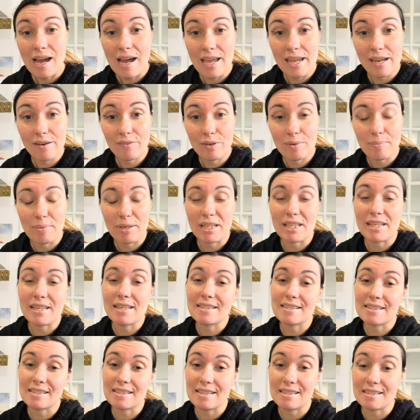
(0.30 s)
everybody,
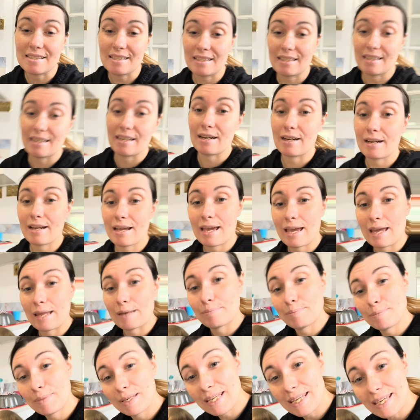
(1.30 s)
it's Lisa here,
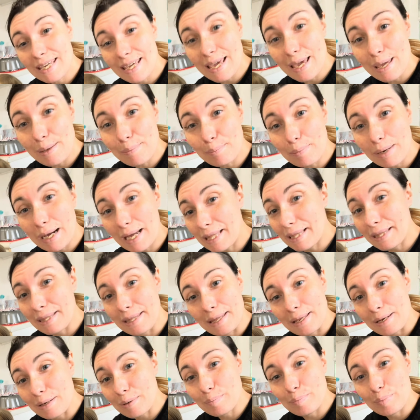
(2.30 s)
and me and my
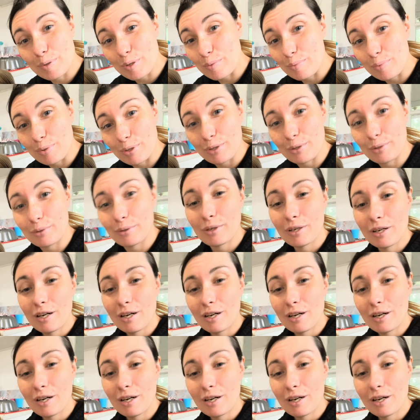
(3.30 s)
little boo-boo,